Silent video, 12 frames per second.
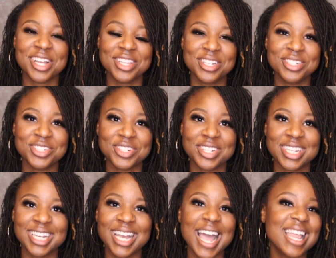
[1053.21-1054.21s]
on their
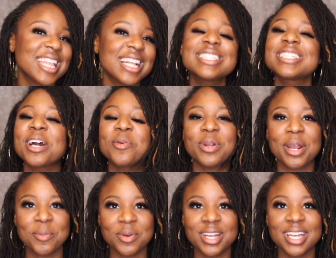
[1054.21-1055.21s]
journey, and that's not what I
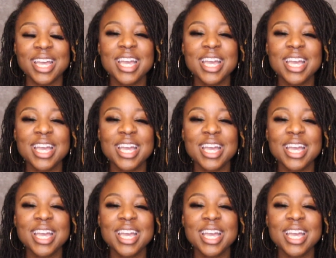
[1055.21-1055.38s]
want.